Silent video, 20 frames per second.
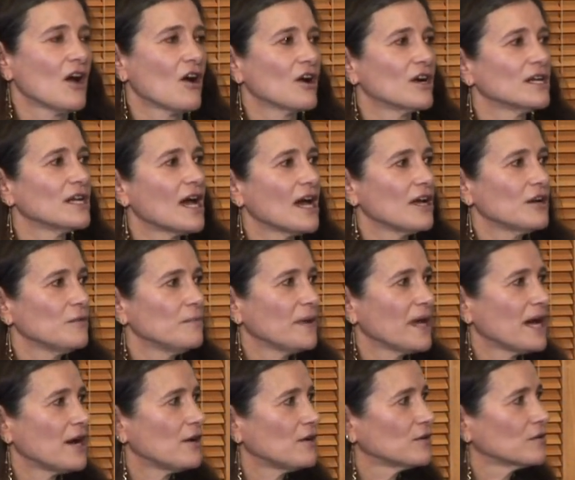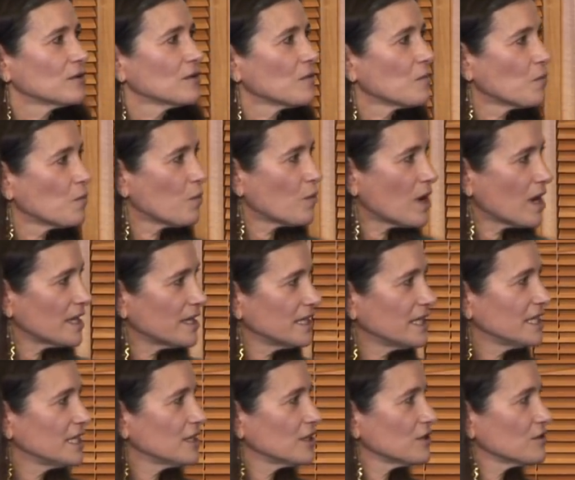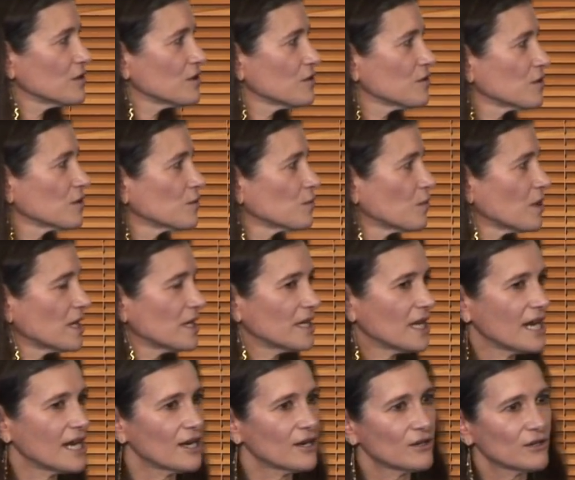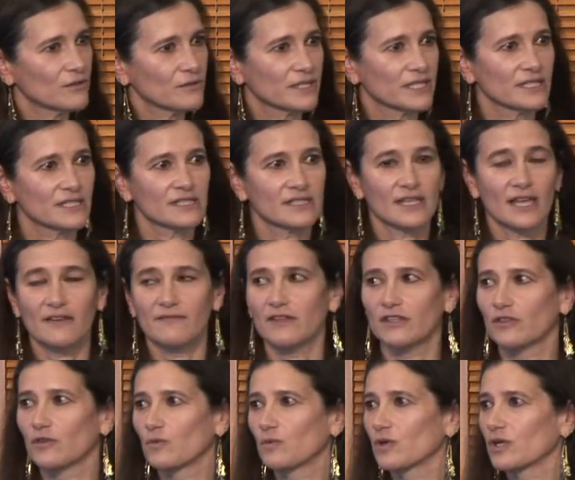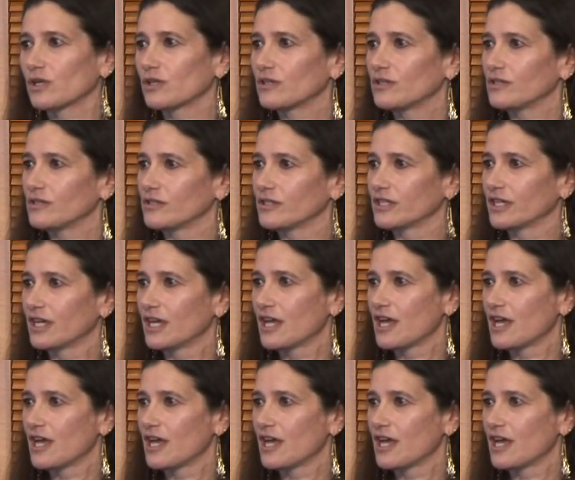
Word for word: are not about one hero or one heroine saving the world,